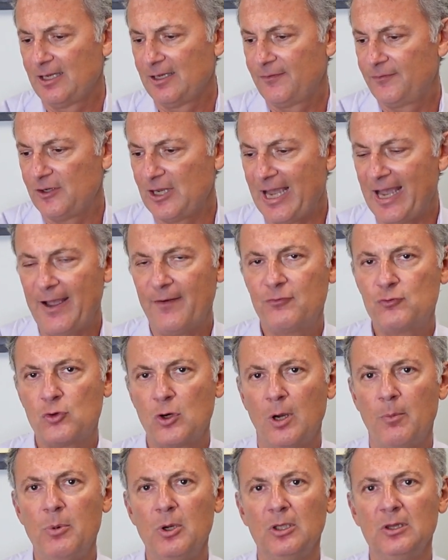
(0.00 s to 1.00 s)
If you have
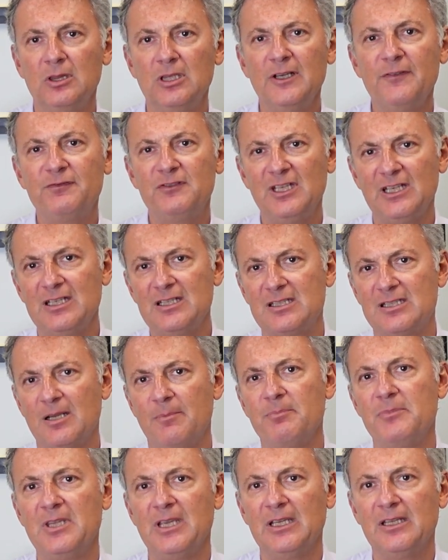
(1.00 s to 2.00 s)
trouble lifting
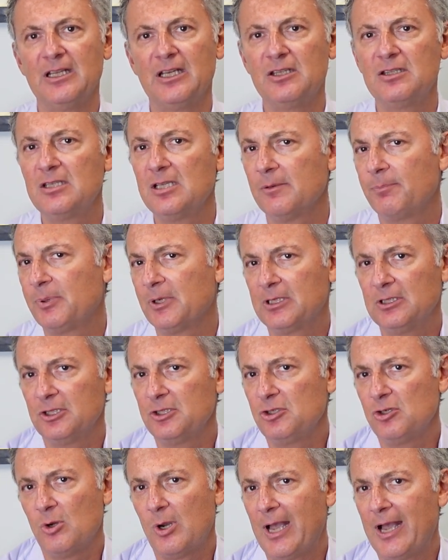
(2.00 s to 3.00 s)
something that
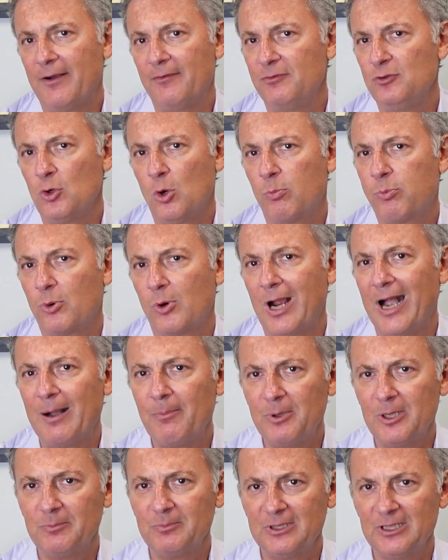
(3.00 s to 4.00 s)
typically you have no
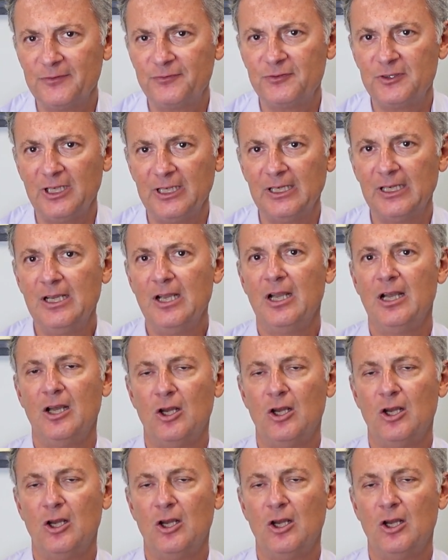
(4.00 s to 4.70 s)
problem lifting,